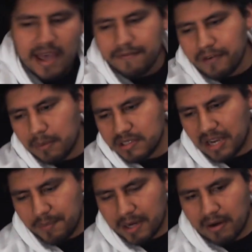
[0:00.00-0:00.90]
I have fun with
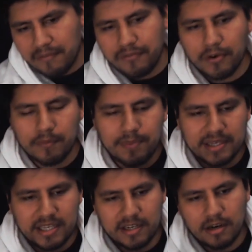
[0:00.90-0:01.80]
Devil May Cry 4,
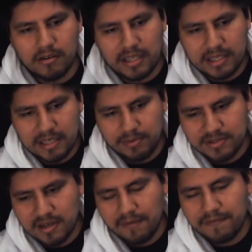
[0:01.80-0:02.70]
but you know, it
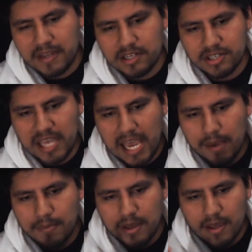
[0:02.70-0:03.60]
was an unfinished
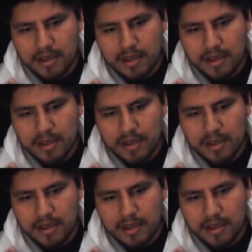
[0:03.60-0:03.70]
game.